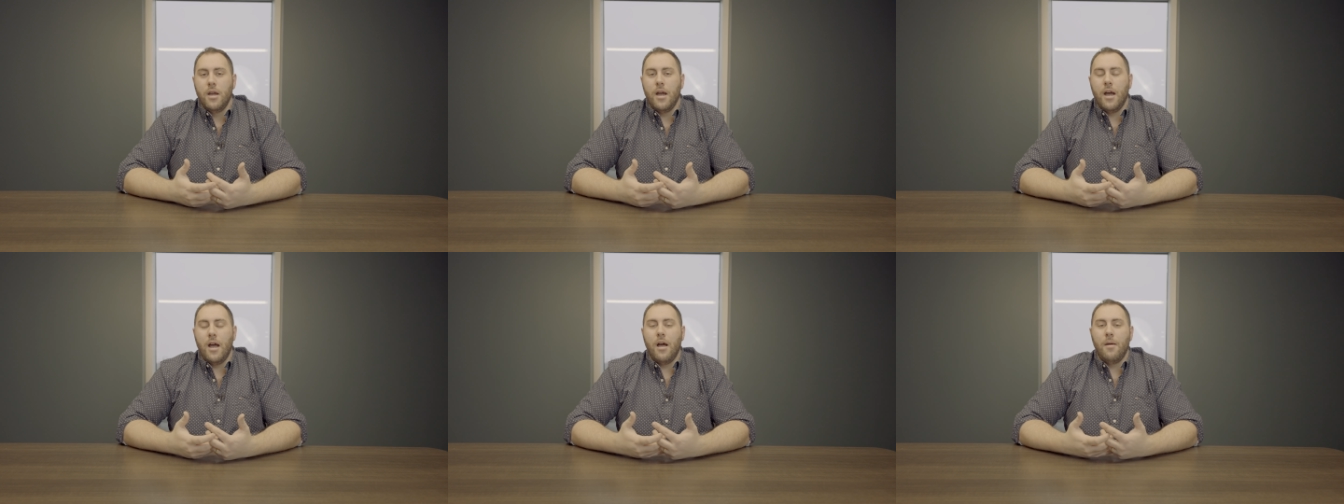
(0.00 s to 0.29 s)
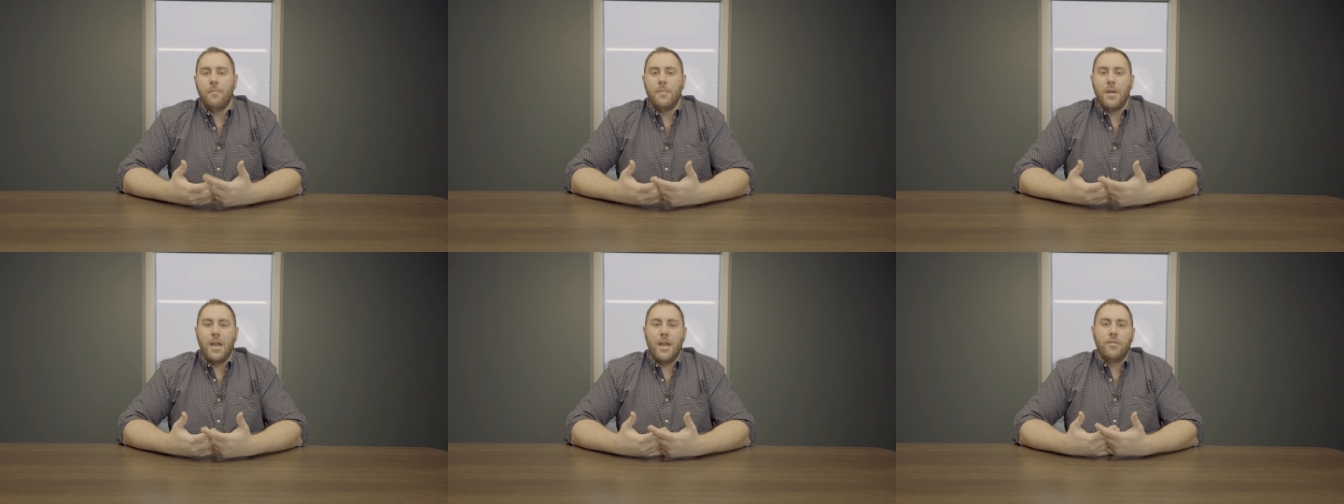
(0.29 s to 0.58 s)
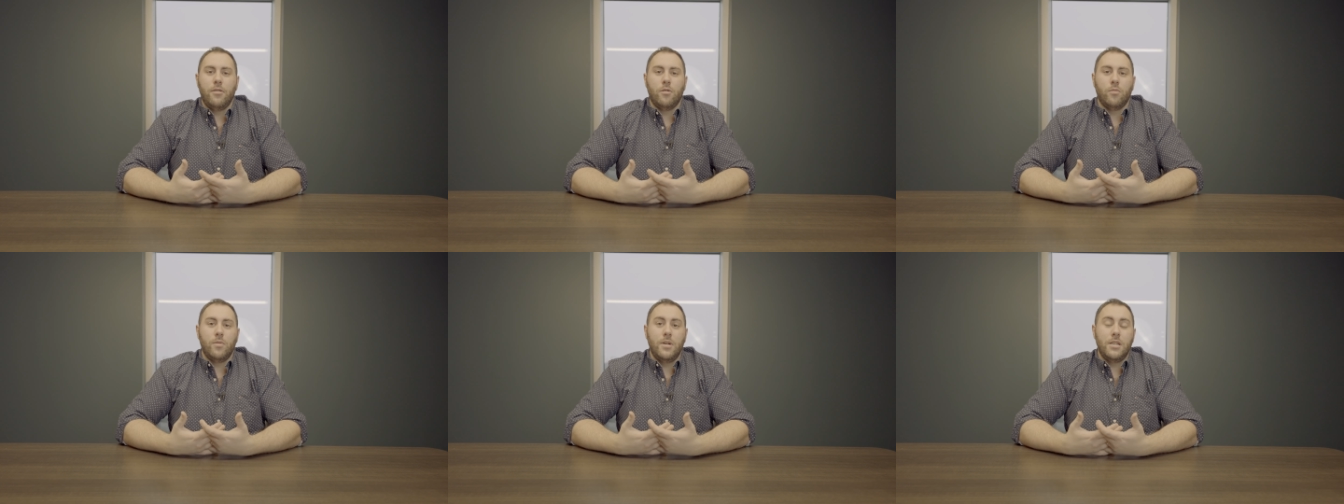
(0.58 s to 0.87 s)
Um,
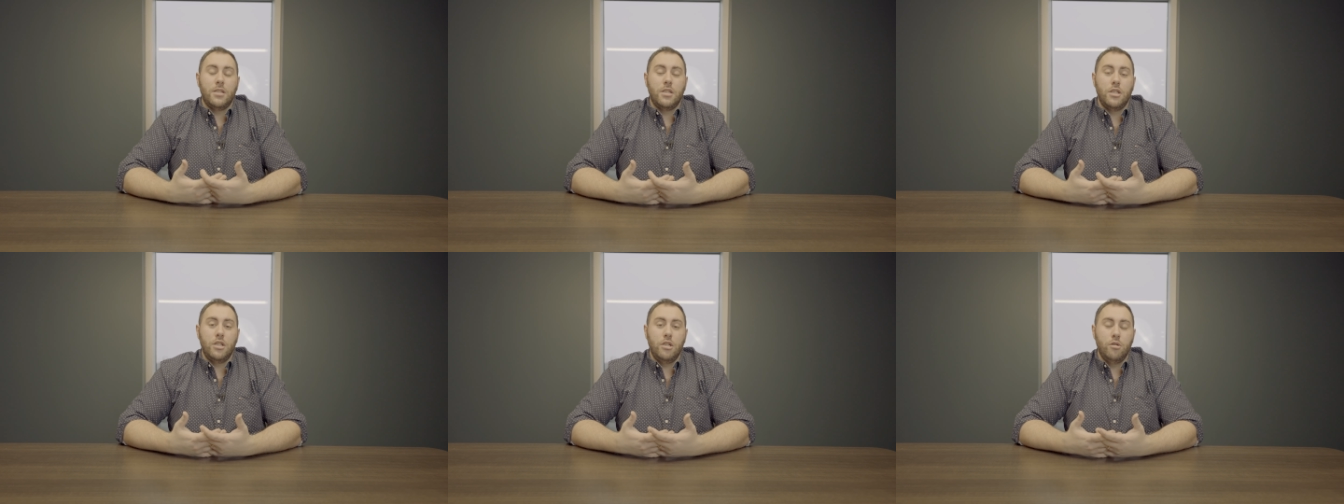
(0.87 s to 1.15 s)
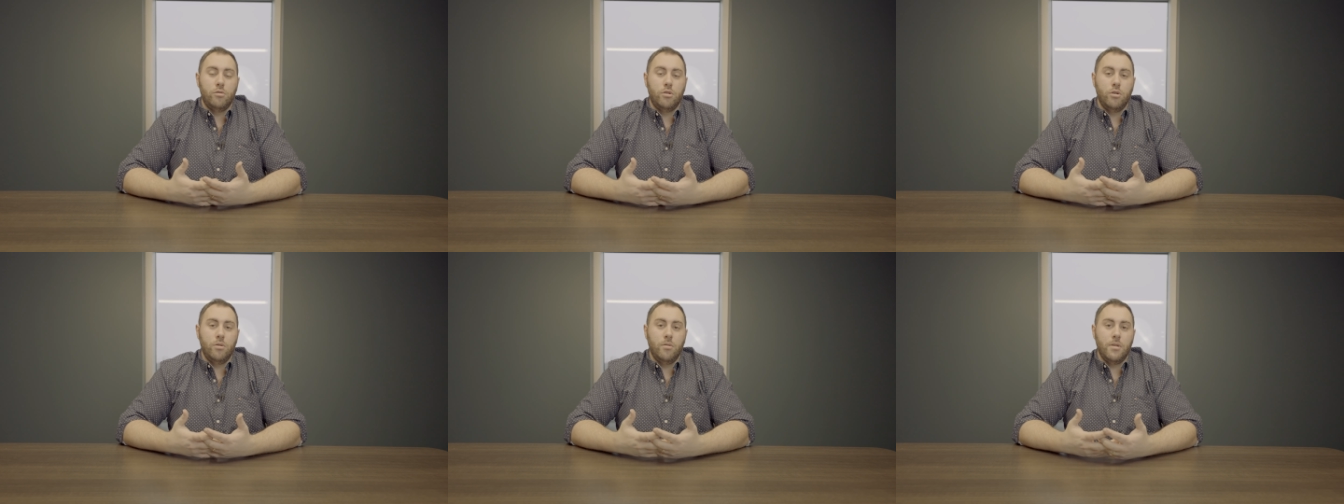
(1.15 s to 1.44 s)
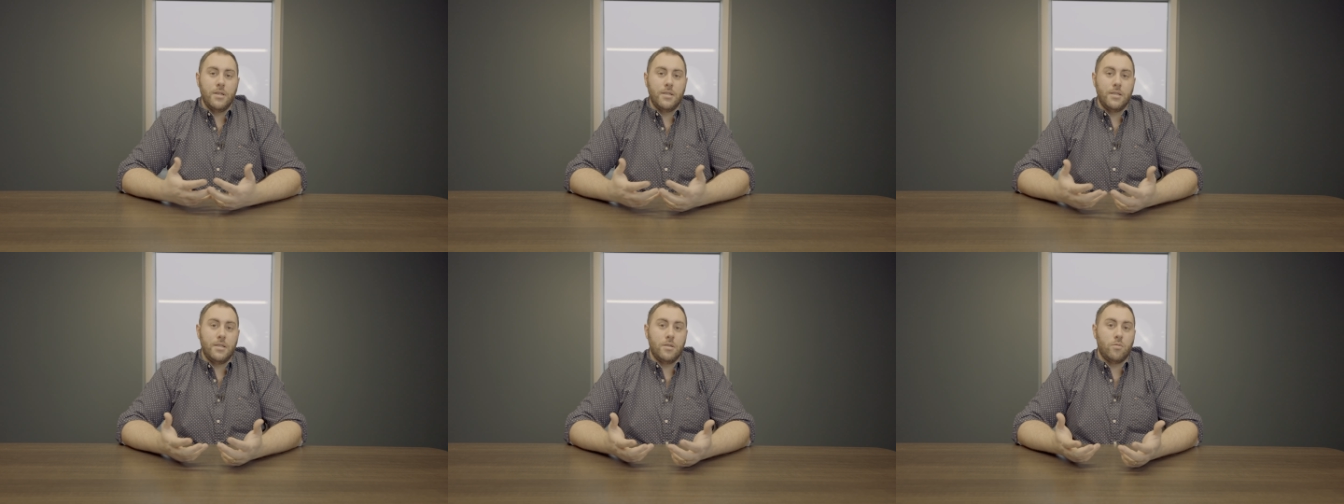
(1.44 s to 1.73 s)
and the reason you do
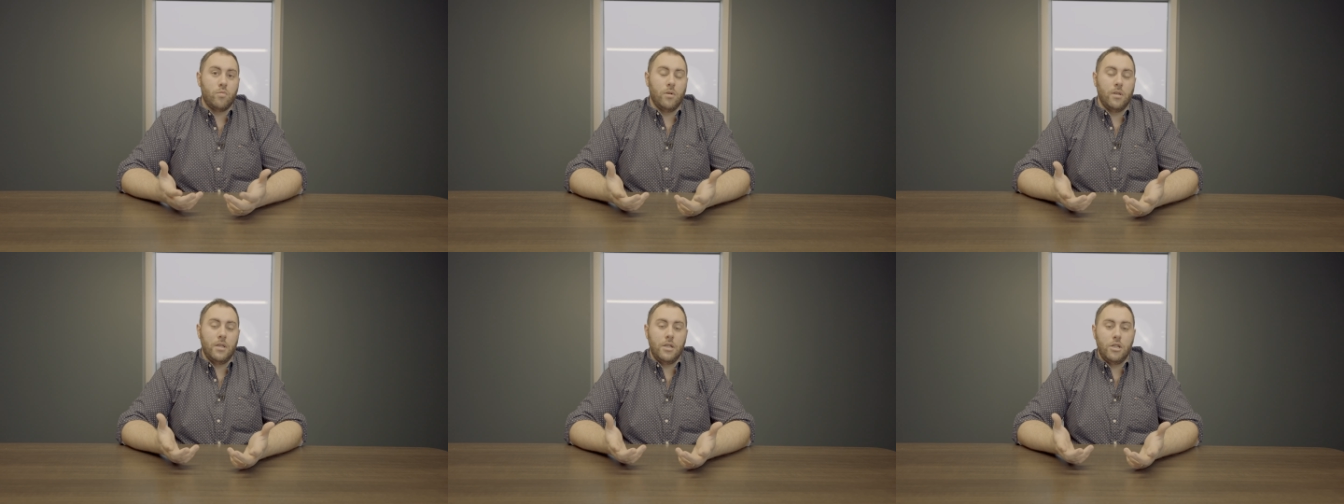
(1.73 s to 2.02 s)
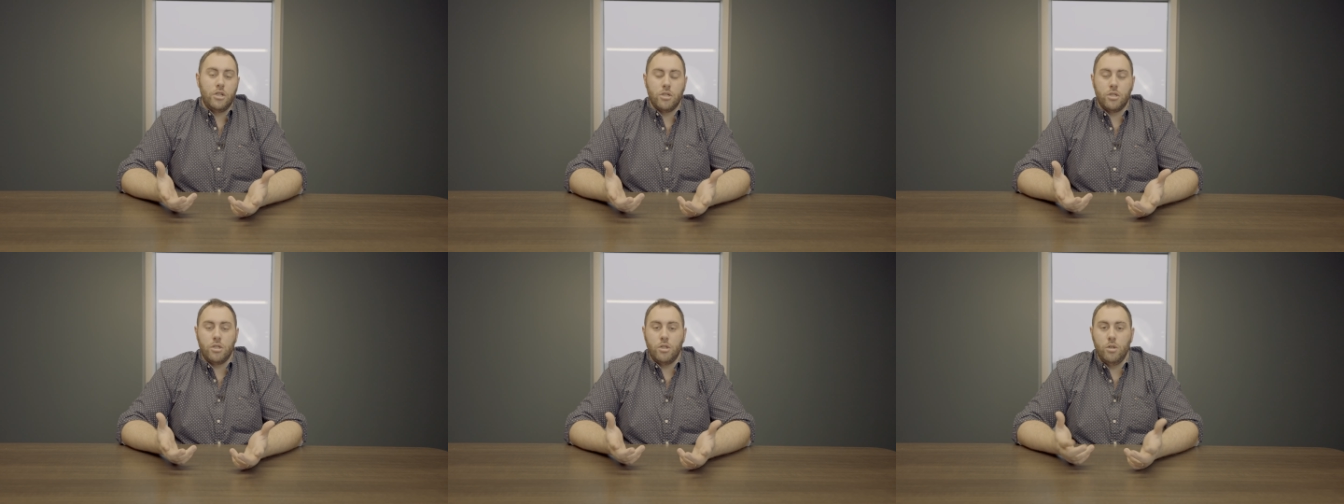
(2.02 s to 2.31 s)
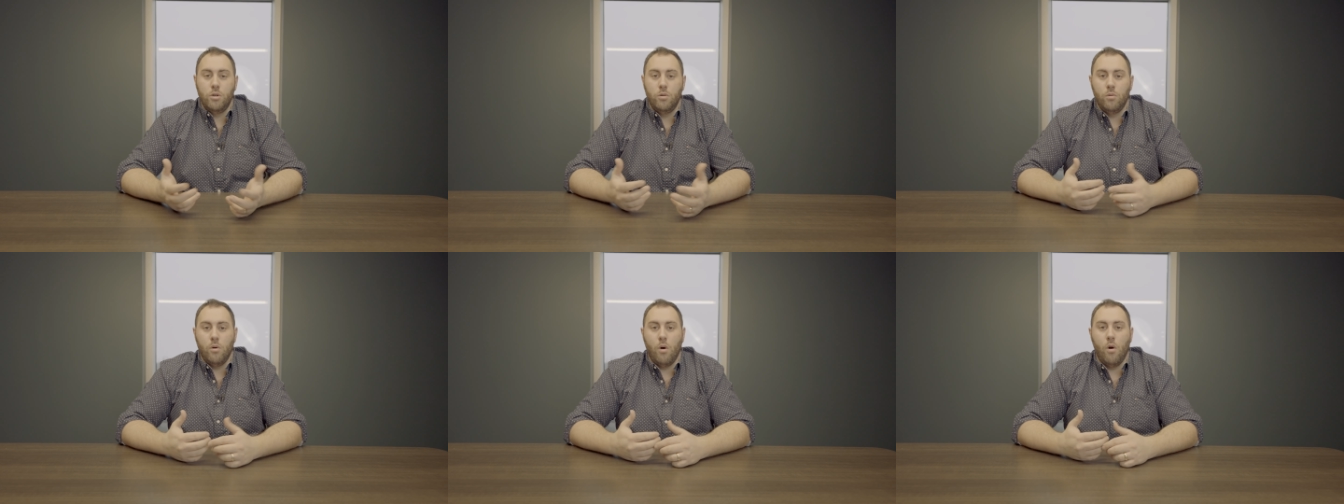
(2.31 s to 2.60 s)
this is really just
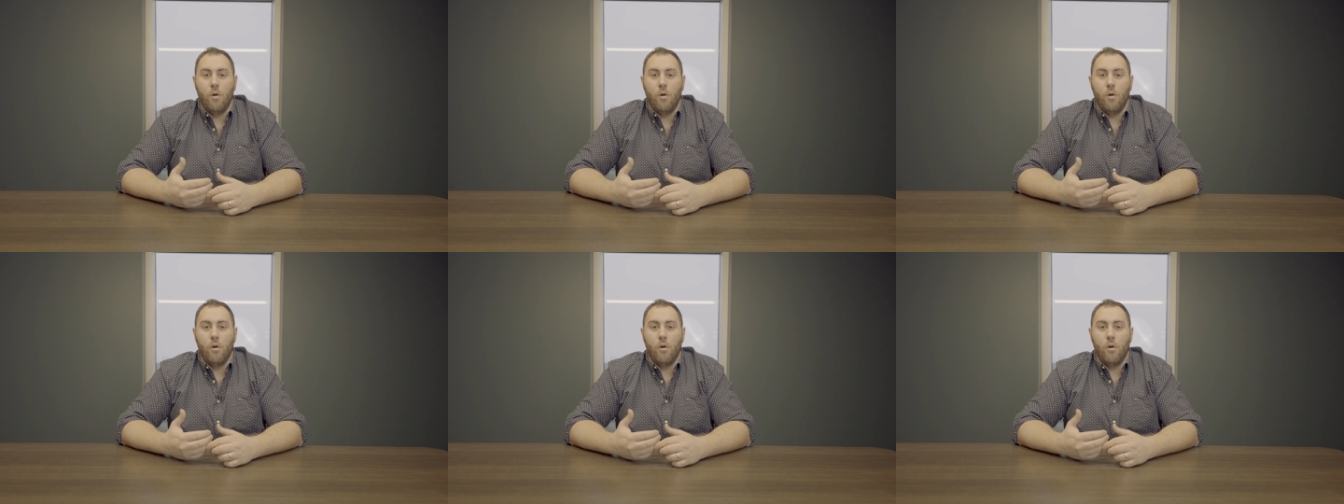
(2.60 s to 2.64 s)
to